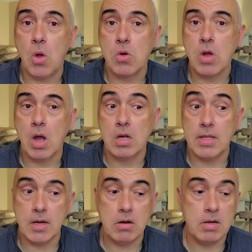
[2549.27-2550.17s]
it's
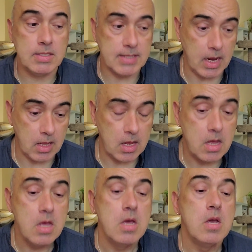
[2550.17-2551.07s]
all clear
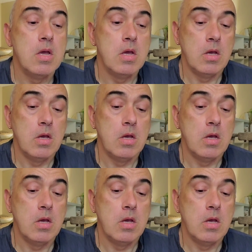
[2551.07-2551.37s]
sailing.